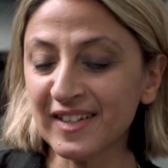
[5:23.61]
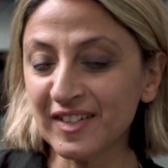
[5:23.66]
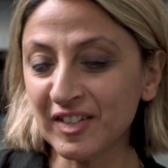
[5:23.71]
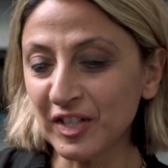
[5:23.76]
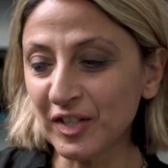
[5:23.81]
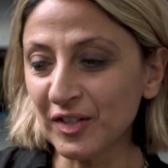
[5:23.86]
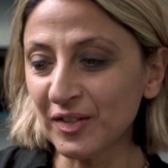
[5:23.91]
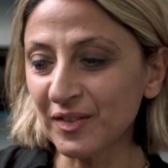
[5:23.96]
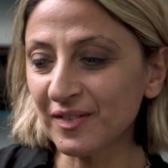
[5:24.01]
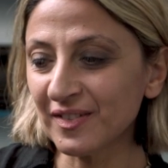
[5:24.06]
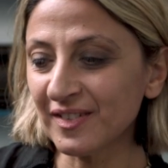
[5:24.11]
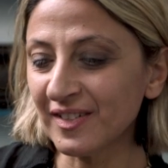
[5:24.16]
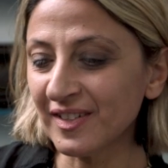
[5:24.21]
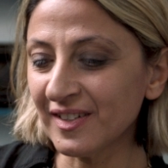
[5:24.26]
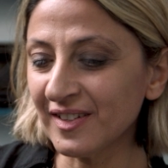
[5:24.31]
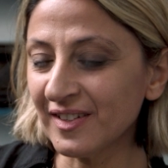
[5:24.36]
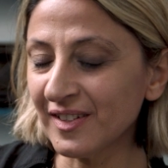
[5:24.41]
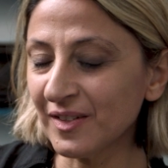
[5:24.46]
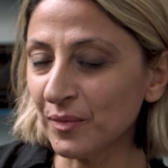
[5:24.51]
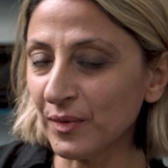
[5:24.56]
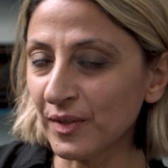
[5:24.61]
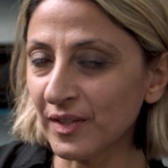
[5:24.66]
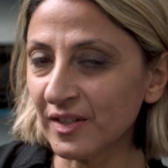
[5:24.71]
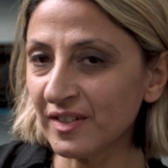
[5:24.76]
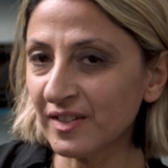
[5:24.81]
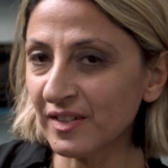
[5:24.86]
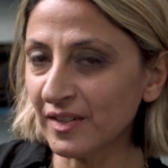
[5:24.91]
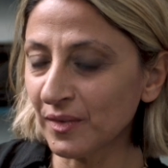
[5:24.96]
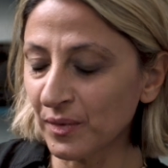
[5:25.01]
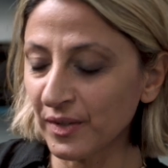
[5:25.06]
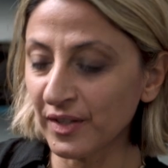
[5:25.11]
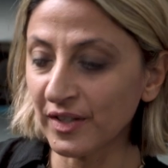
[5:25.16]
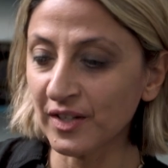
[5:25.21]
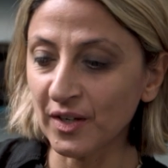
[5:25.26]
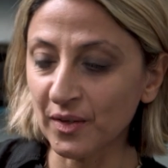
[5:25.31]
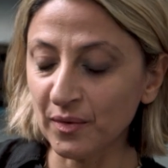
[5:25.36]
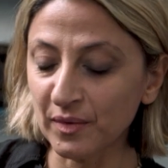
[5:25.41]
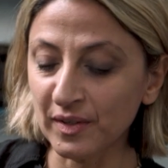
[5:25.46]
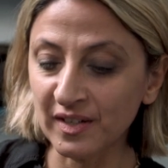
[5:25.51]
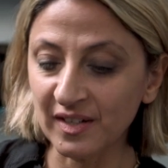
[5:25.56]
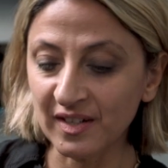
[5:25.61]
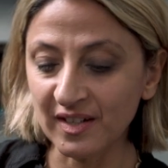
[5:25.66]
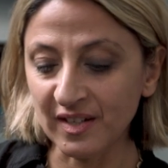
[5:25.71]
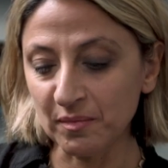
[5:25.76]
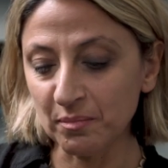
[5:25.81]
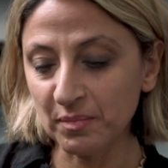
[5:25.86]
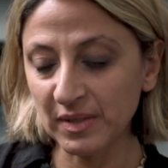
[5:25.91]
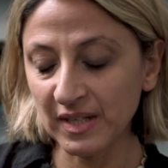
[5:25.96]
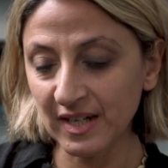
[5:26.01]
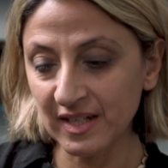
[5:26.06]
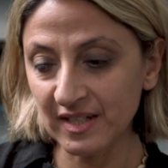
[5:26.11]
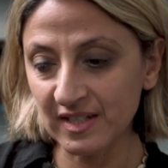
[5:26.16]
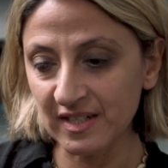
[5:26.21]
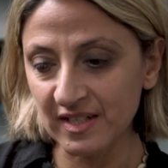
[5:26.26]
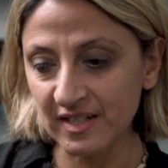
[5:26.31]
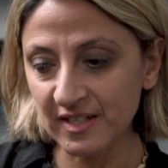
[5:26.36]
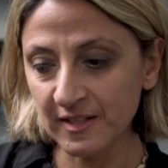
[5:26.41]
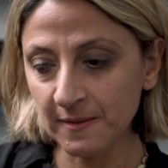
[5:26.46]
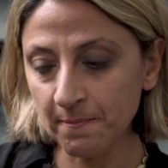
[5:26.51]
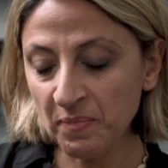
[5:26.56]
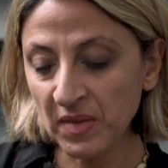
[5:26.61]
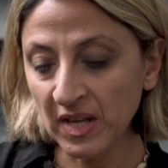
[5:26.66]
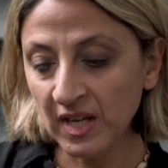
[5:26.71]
then, you know, they want to go and be actors.